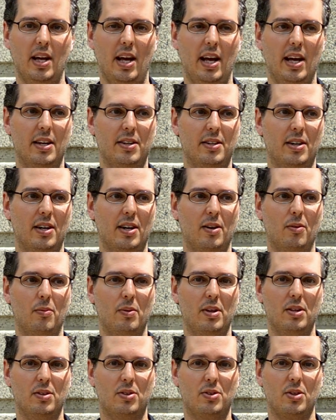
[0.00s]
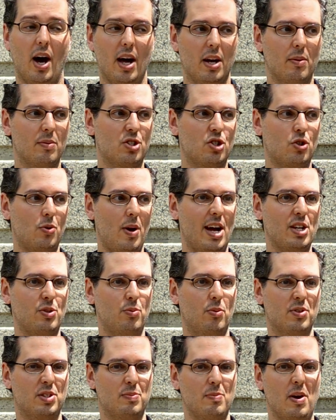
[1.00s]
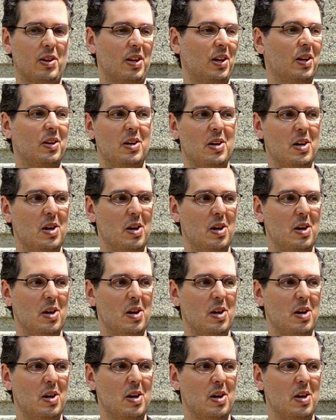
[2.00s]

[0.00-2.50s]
And we thought it was trash we were smelling.